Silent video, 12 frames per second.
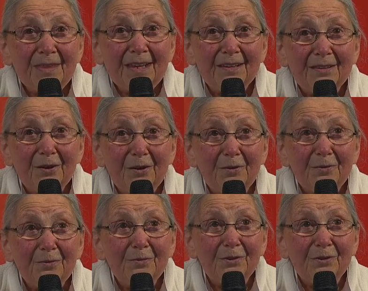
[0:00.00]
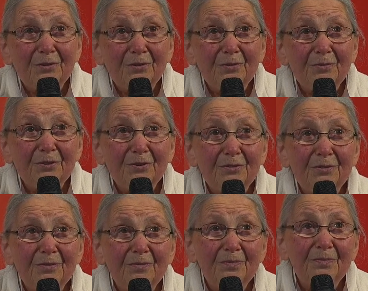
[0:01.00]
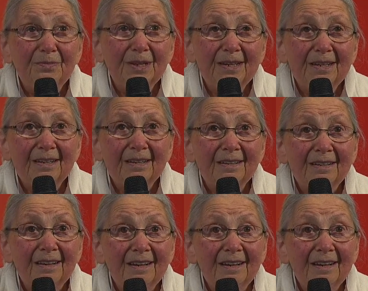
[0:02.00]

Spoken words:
and the whole world will be